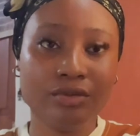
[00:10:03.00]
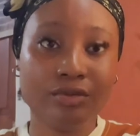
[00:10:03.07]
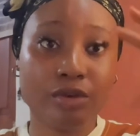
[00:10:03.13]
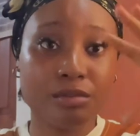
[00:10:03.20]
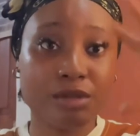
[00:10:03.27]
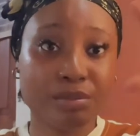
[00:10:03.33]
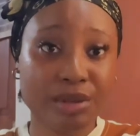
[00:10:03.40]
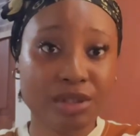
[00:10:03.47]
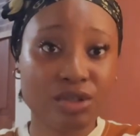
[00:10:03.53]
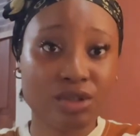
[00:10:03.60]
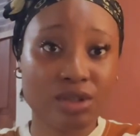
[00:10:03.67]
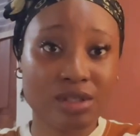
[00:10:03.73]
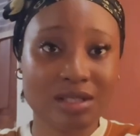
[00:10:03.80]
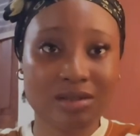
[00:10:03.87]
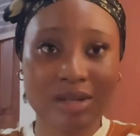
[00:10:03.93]
from the
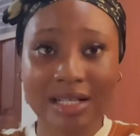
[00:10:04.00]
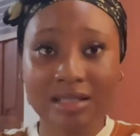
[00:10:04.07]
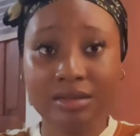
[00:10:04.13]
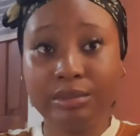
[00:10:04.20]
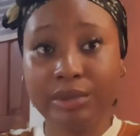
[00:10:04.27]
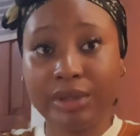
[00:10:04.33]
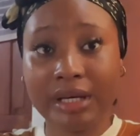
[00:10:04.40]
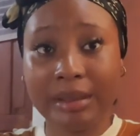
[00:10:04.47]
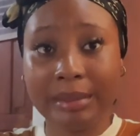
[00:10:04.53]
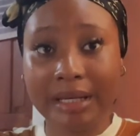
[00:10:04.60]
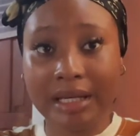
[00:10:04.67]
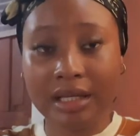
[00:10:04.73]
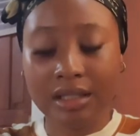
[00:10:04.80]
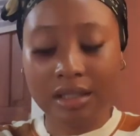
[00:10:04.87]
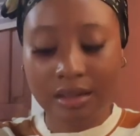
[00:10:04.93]
pictures, so I didn't bother
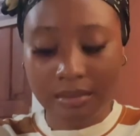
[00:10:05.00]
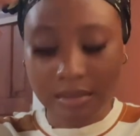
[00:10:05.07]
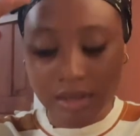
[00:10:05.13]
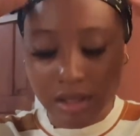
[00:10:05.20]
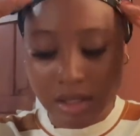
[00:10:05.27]
buying them.